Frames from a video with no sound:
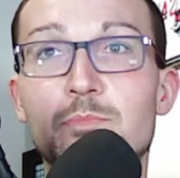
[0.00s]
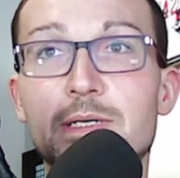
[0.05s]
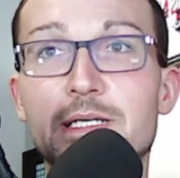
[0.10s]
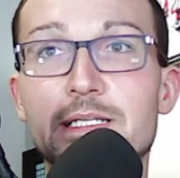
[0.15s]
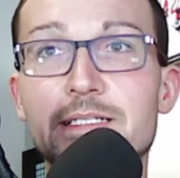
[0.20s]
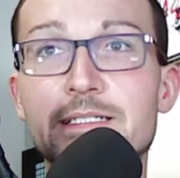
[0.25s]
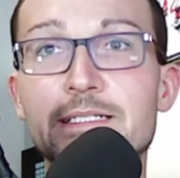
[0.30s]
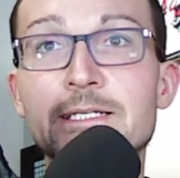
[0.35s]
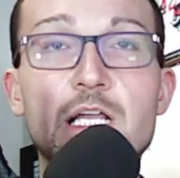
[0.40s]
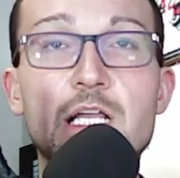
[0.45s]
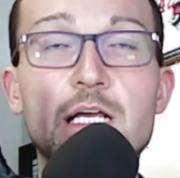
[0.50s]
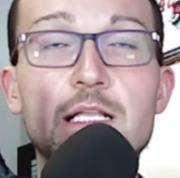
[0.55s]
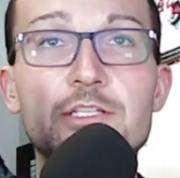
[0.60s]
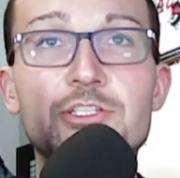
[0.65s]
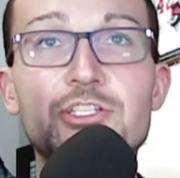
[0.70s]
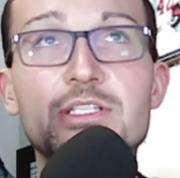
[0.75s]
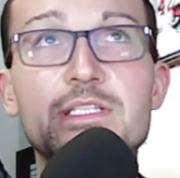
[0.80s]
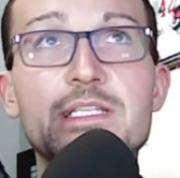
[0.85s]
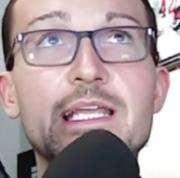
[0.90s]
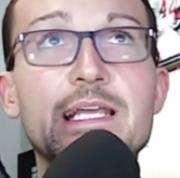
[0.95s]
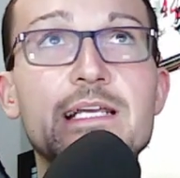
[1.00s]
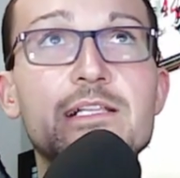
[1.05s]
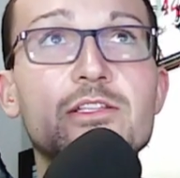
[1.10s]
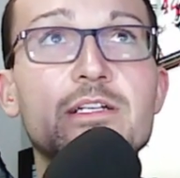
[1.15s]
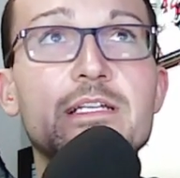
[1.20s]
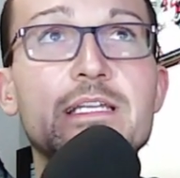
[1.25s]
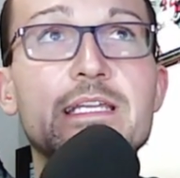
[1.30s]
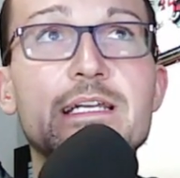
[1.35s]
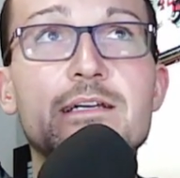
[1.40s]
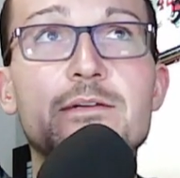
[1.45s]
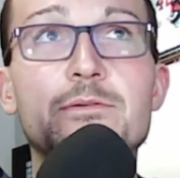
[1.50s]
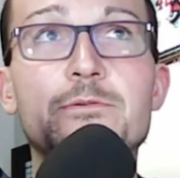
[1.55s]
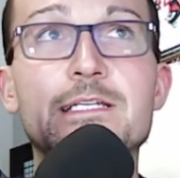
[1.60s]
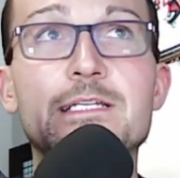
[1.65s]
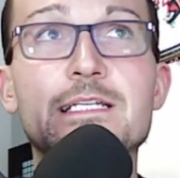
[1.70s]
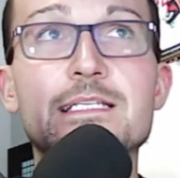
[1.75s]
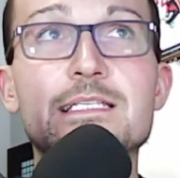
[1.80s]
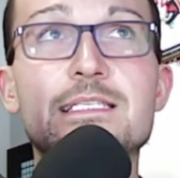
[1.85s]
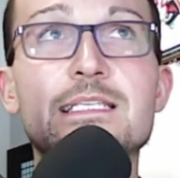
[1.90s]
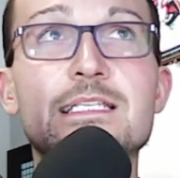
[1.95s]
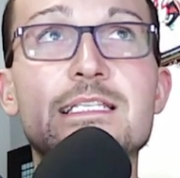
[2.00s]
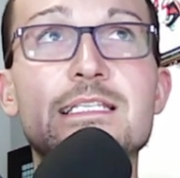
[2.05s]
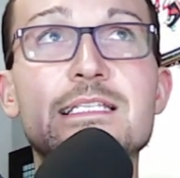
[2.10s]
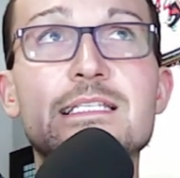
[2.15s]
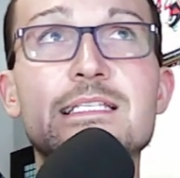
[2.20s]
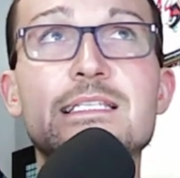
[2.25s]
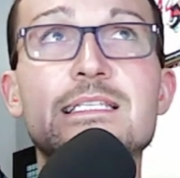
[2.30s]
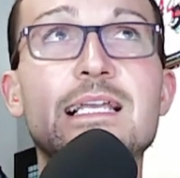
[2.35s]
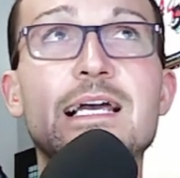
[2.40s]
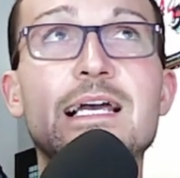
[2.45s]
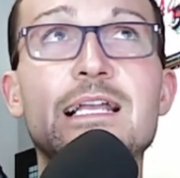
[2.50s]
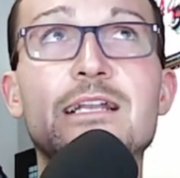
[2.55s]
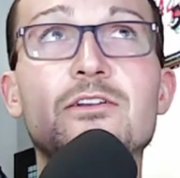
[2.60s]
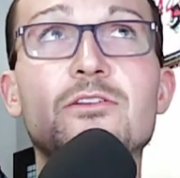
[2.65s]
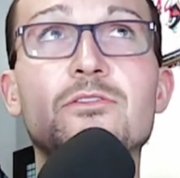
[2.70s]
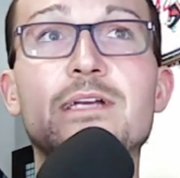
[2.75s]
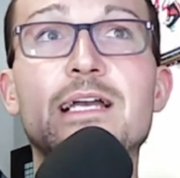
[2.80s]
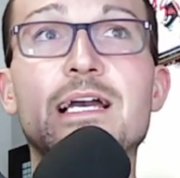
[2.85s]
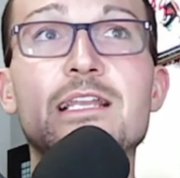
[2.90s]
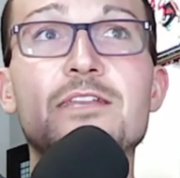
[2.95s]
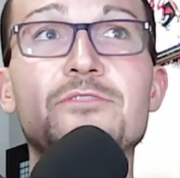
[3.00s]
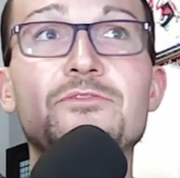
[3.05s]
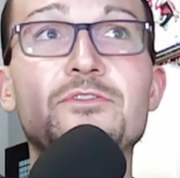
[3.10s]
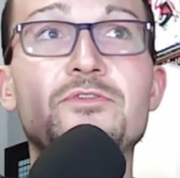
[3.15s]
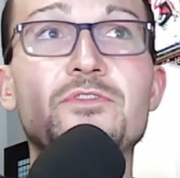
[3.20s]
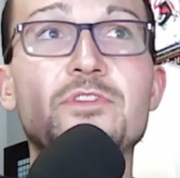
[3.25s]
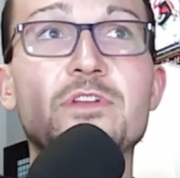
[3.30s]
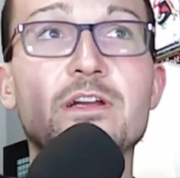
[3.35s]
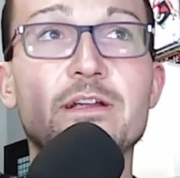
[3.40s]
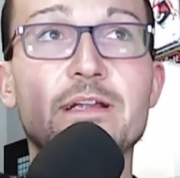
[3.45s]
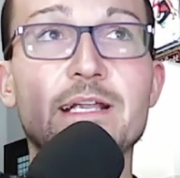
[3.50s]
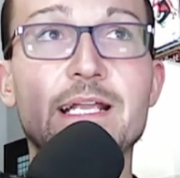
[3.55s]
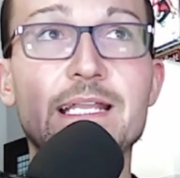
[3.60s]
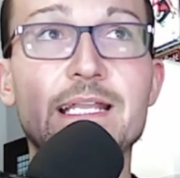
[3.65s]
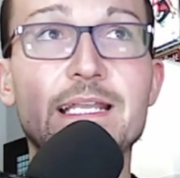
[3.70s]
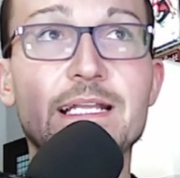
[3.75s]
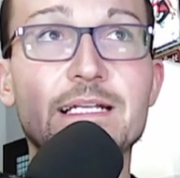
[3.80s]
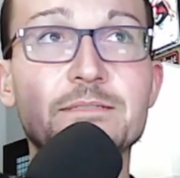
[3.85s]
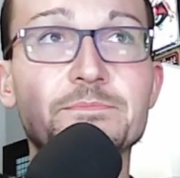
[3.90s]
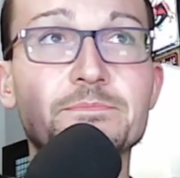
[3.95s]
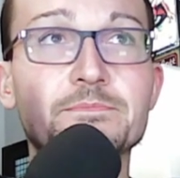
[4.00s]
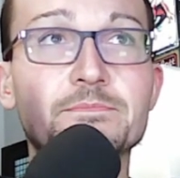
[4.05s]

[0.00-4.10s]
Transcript: But now let's just take a look here because this is, I don't know, kind of infuriating